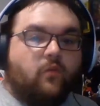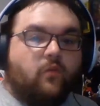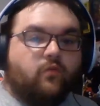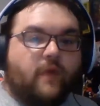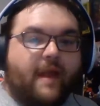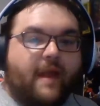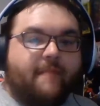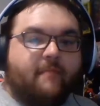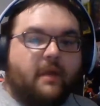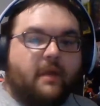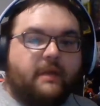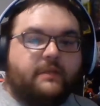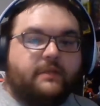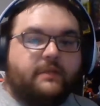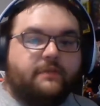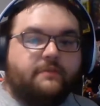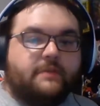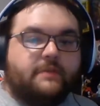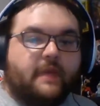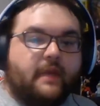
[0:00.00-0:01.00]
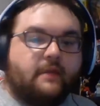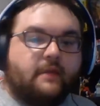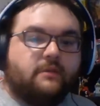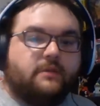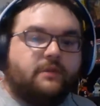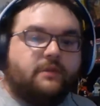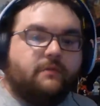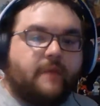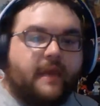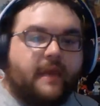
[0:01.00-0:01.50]
All right, my dudes
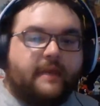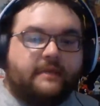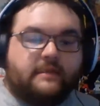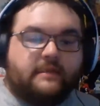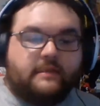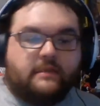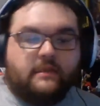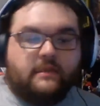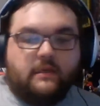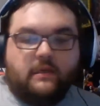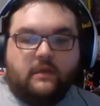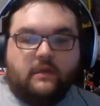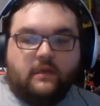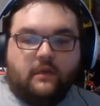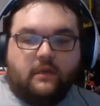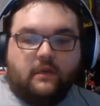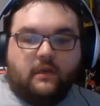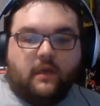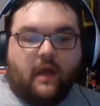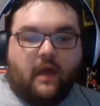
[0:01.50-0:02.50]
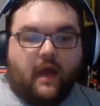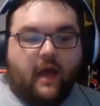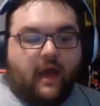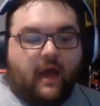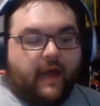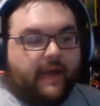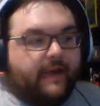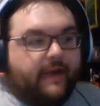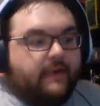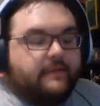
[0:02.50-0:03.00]
and dudettes,
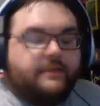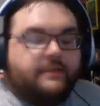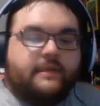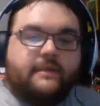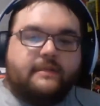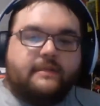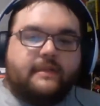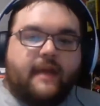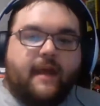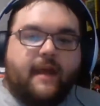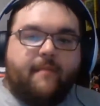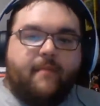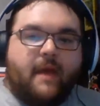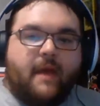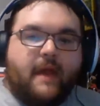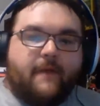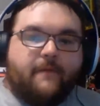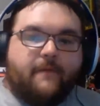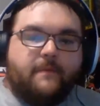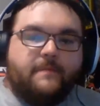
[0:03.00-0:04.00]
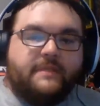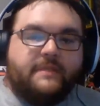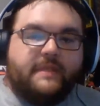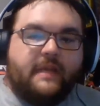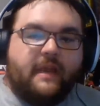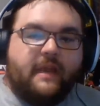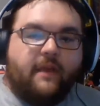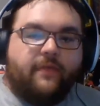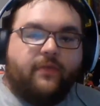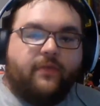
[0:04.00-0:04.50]
I just got back from
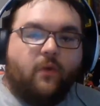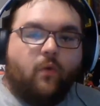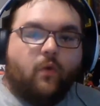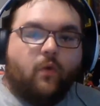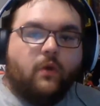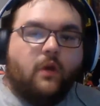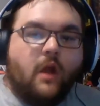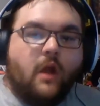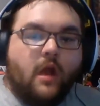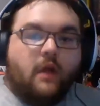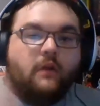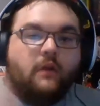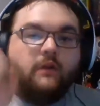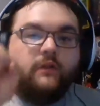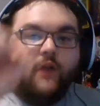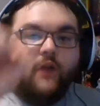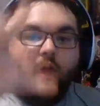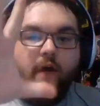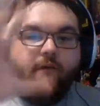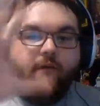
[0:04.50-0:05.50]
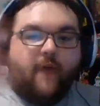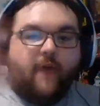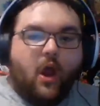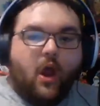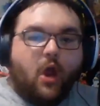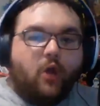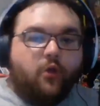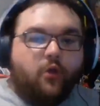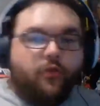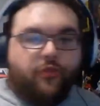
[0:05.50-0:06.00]
seeing Thor, Love
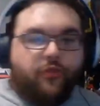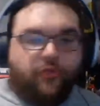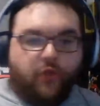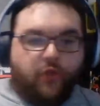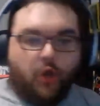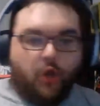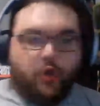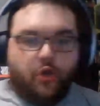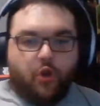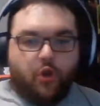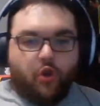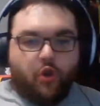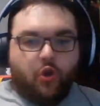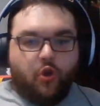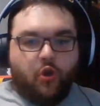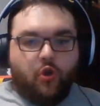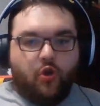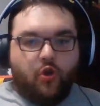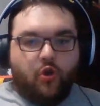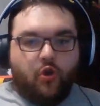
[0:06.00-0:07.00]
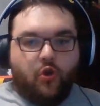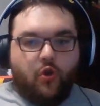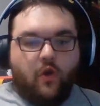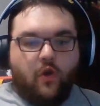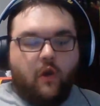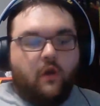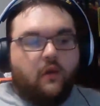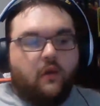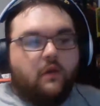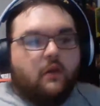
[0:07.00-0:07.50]
and
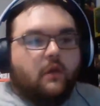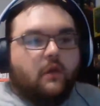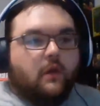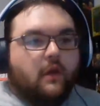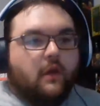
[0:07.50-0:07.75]
Thunder.